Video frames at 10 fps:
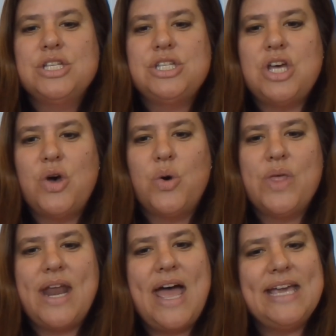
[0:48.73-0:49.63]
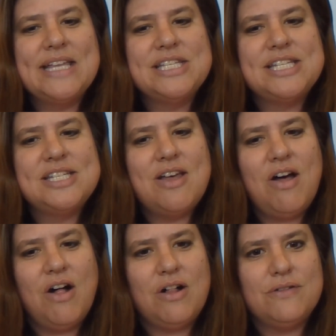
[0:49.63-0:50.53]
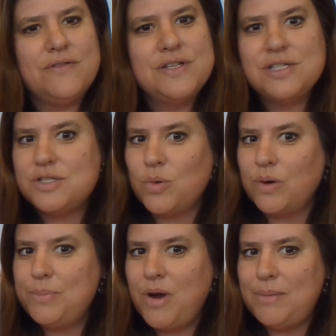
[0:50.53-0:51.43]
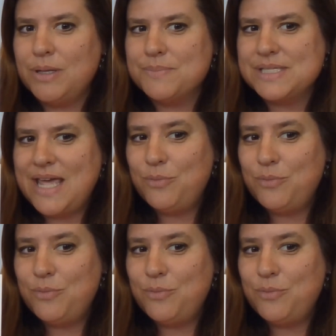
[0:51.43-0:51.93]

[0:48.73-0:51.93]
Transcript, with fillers: so that I can solve story problems.